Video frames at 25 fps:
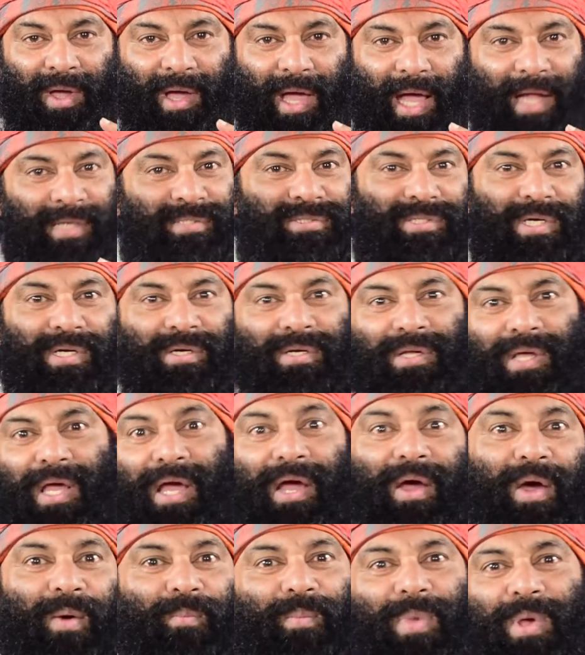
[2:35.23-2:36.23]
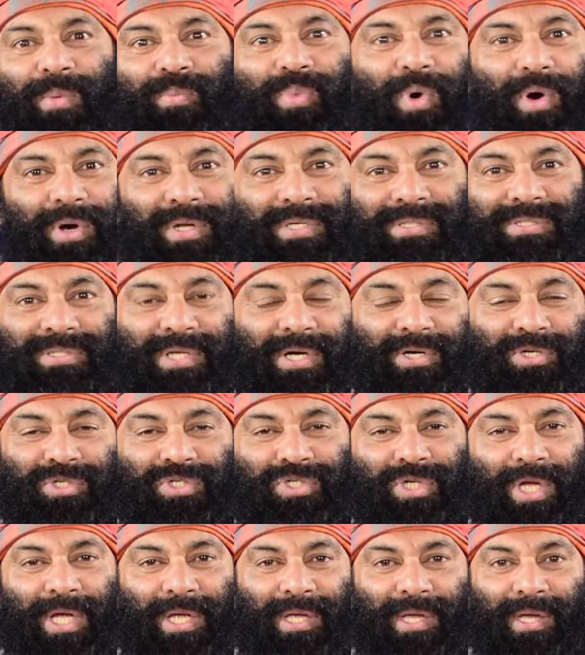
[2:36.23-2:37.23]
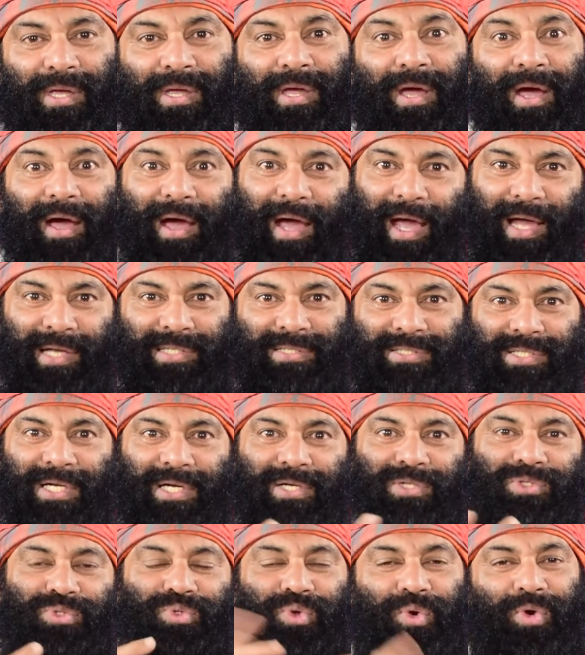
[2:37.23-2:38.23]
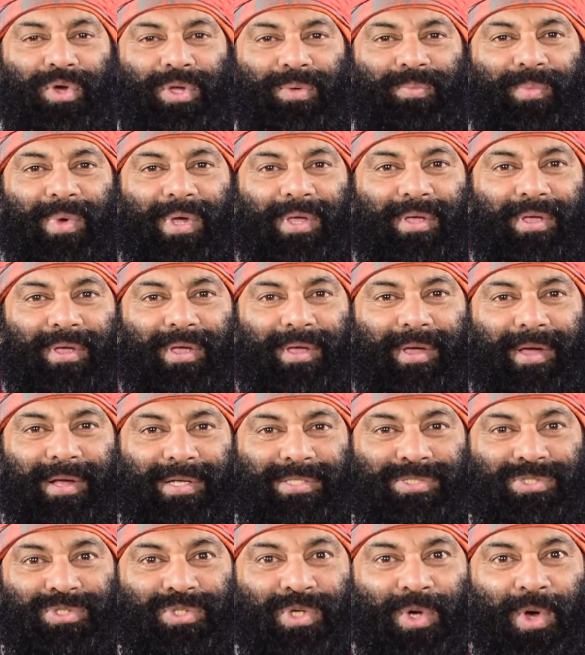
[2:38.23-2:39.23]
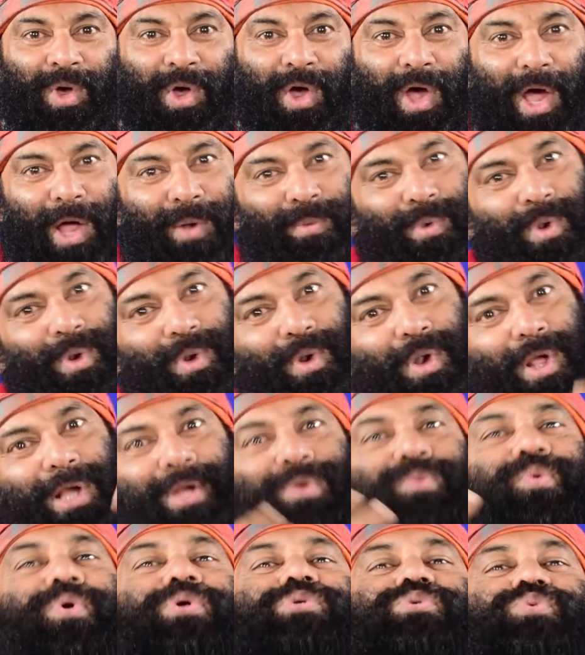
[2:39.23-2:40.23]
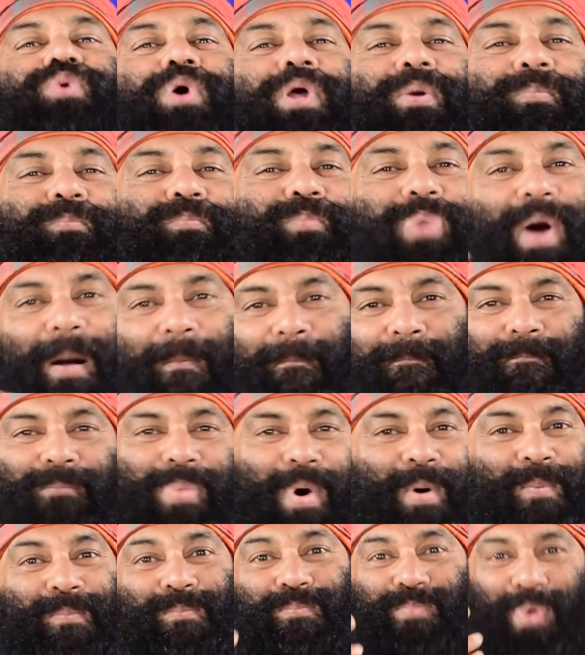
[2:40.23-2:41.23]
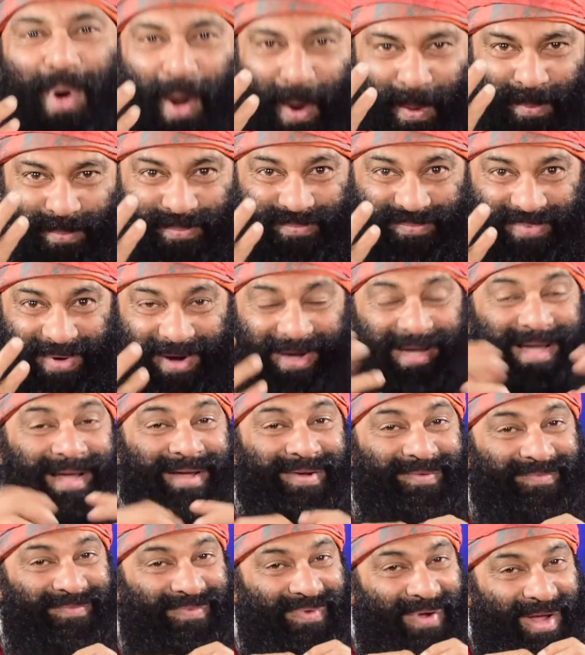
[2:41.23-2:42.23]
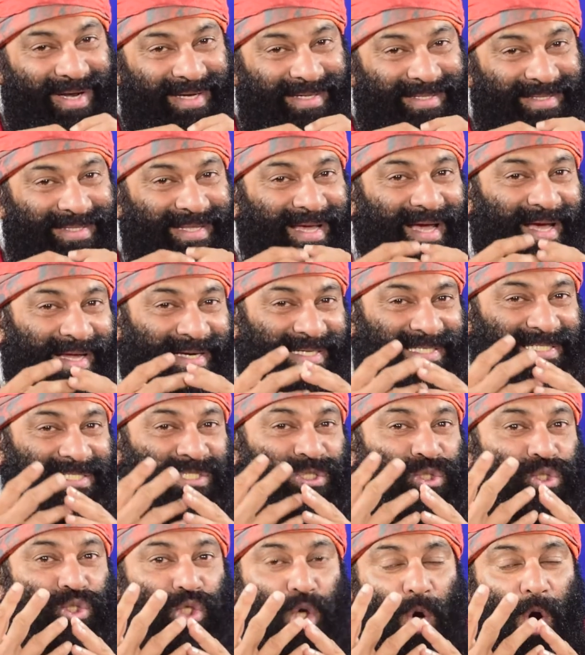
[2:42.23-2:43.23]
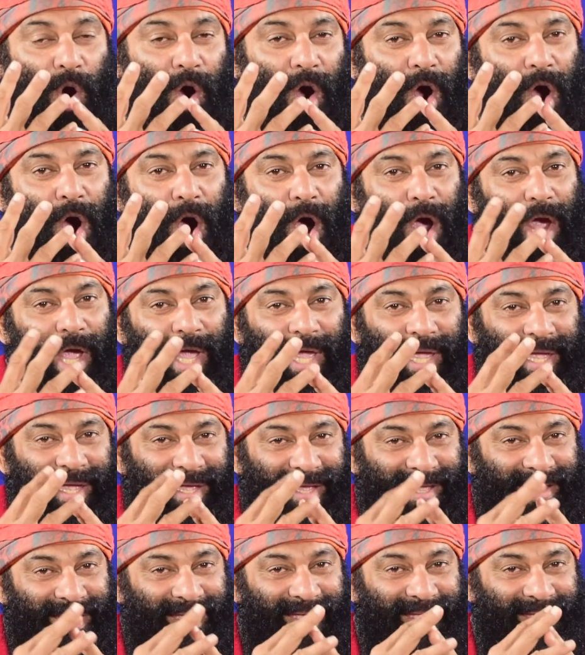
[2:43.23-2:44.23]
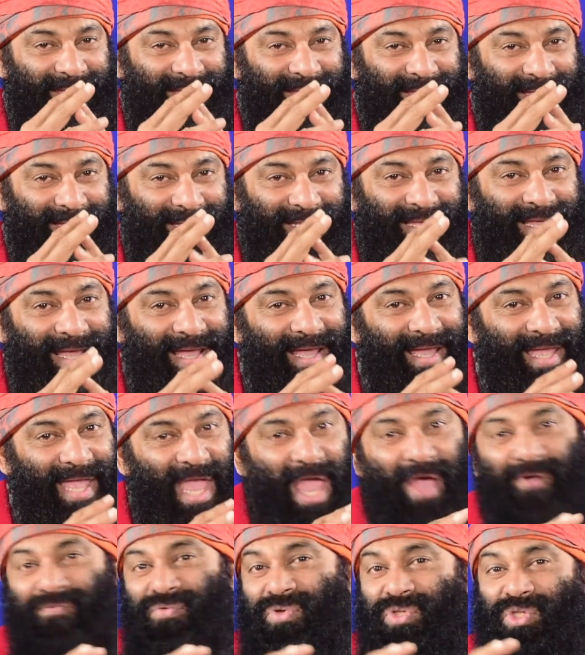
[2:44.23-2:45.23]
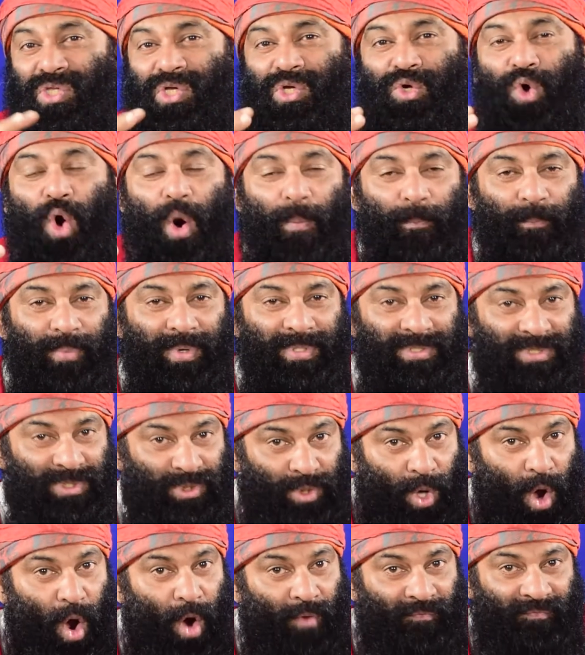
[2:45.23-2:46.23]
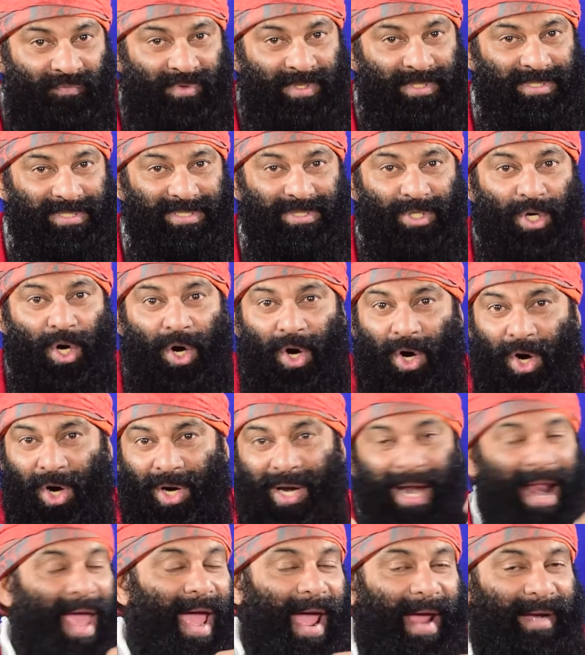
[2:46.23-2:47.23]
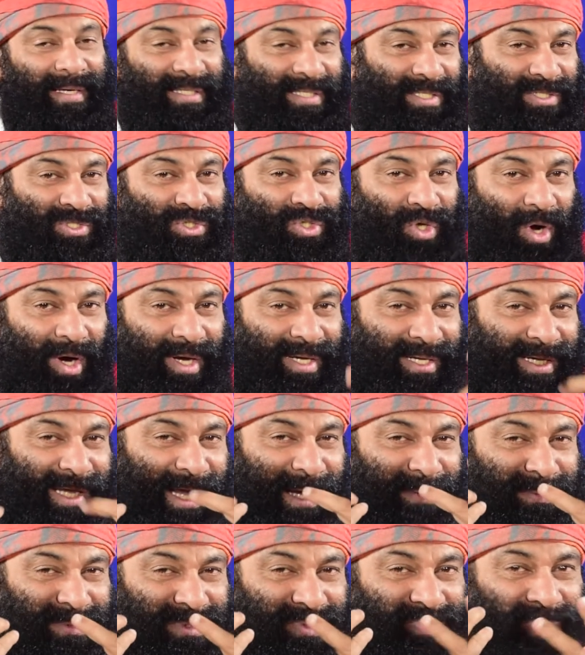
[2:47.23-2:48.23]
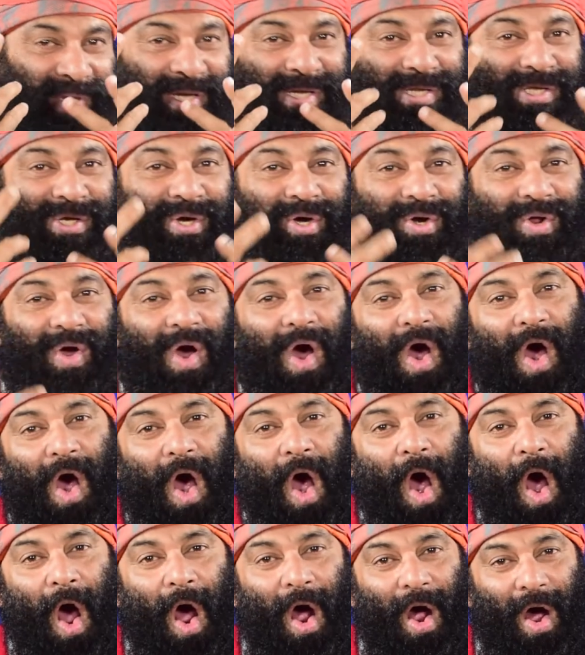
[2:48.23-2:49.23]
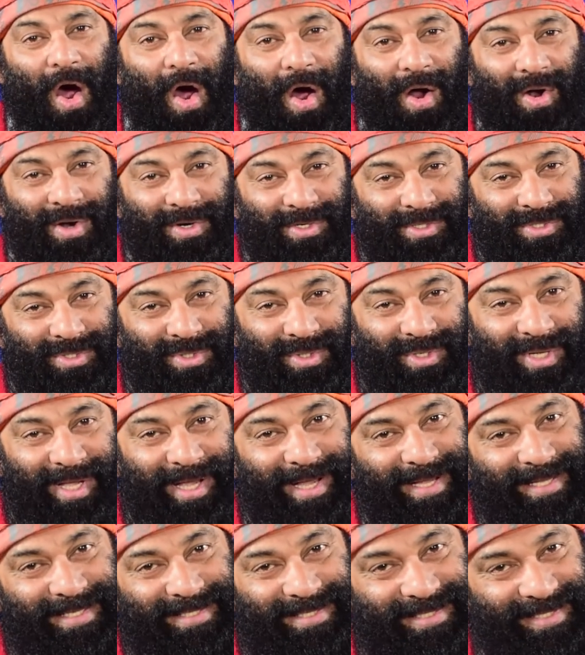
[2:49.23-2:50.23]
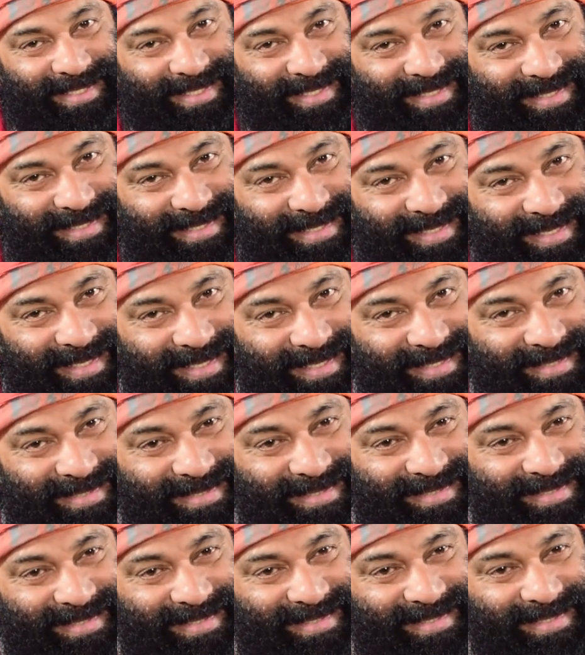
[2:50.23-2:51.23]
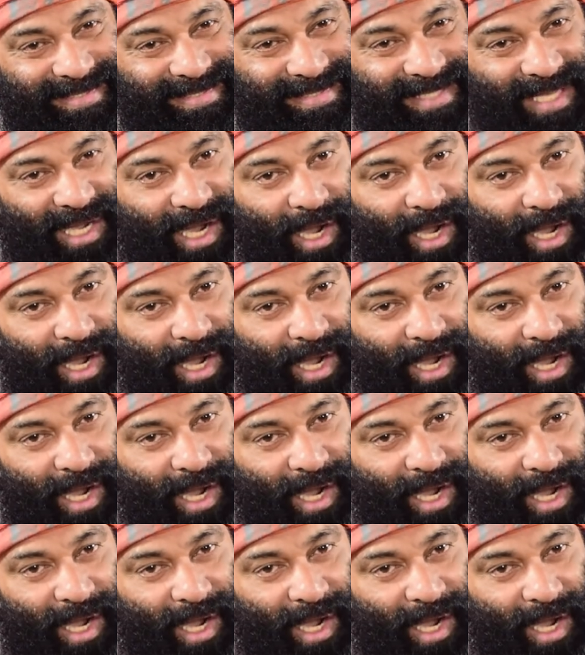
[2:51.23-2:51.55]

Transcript: And suddenly, my body started shaking. I started throwing my kicks, and my leg was going bum, bum, bum, bum. When there is joy, everything opens up its own. And the joy comes when you're all all together. Yes.